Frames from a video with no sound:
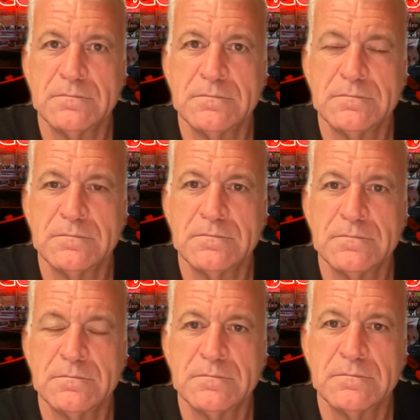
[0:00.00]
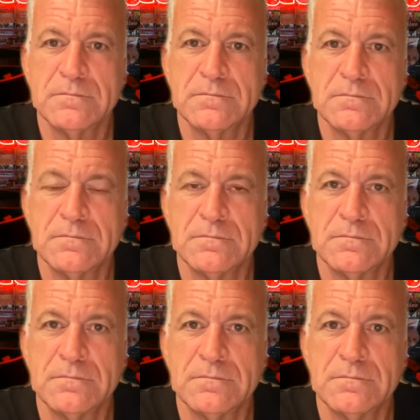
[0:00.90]

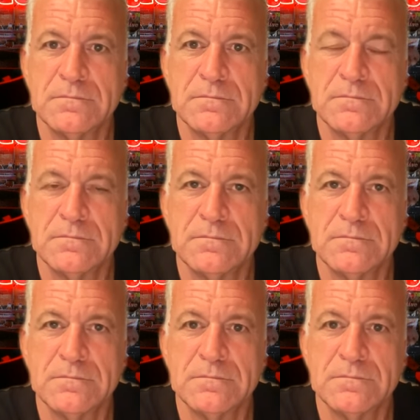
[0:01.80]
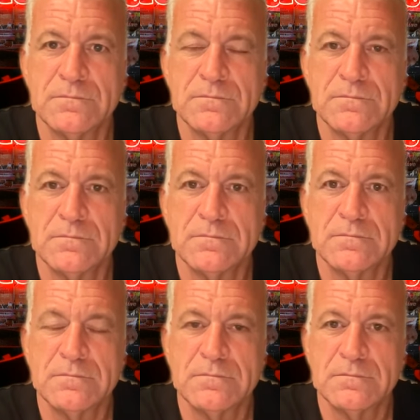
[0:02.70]

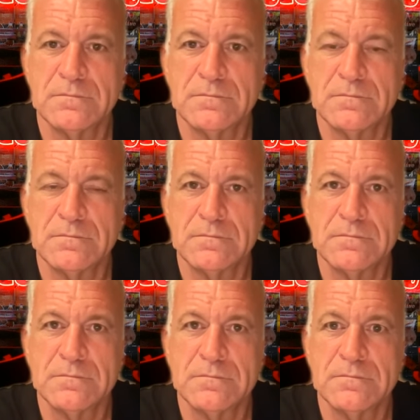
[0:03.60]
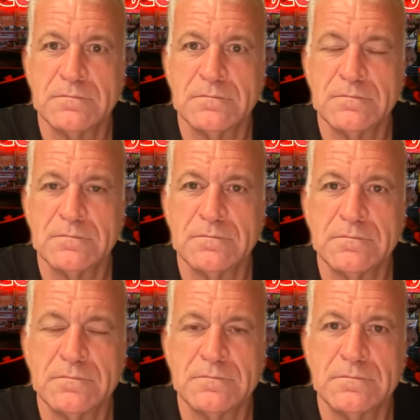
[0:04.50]

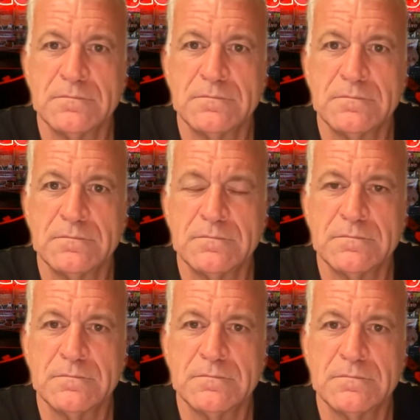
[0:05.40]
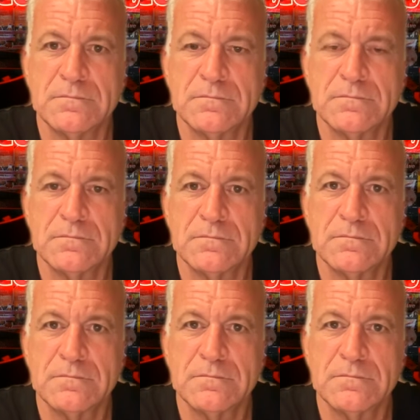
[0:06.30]
(not speaking)